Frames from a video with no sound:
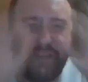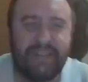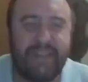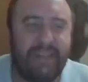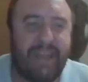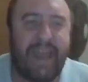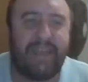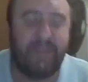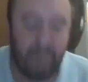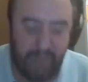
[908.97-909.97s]
Isn't
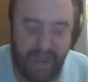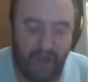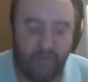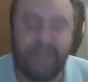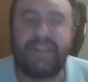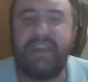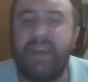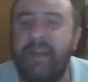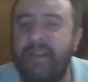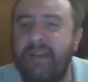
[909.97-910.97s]
that
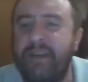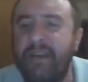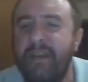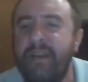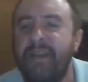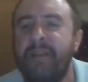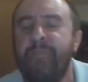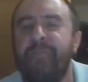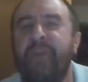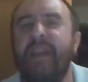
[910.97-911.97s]
embarrassing?
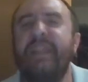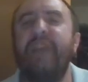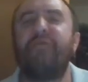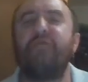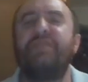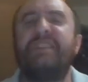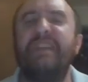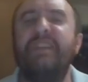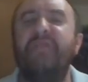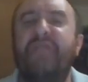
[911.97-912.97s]
I never
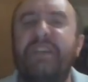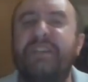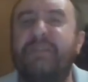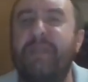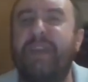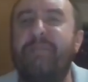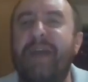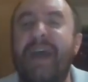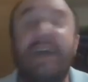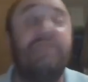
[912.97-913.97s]
seen Vince
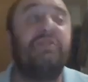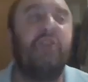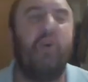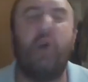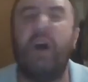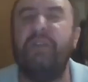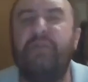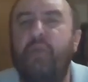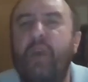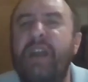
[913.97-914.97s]
McMahon go on
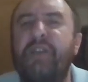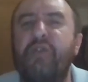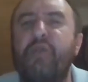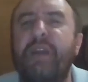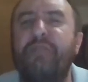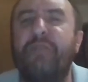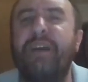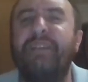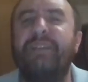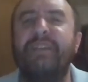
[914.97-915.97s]
Twitter and
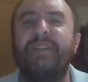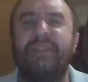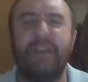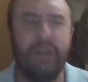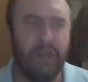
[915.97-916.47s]
write this.